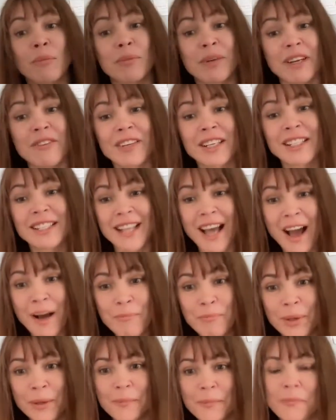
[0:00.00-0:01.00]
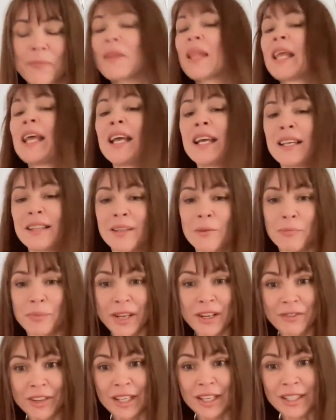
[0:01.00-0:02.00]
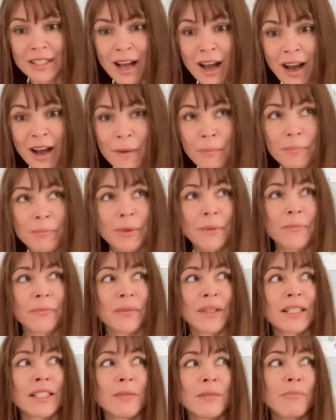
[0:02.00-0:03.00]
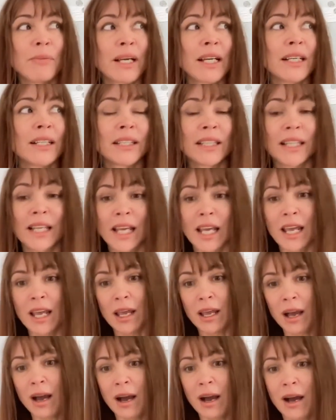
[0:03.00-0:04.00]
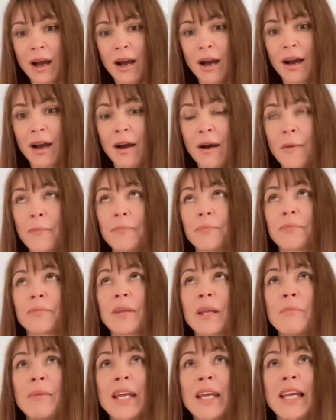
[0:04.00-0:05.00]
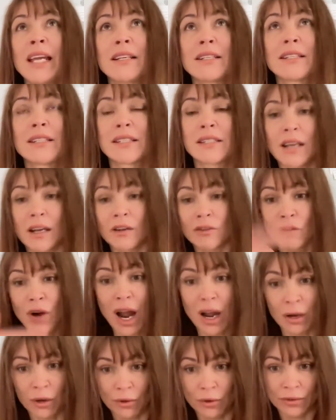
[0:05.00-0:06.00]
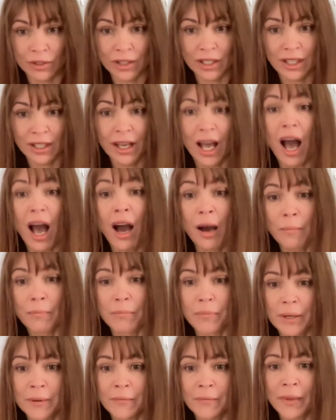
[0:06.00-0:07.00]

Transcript: the prefix up, the prefix up typically um, means around, up.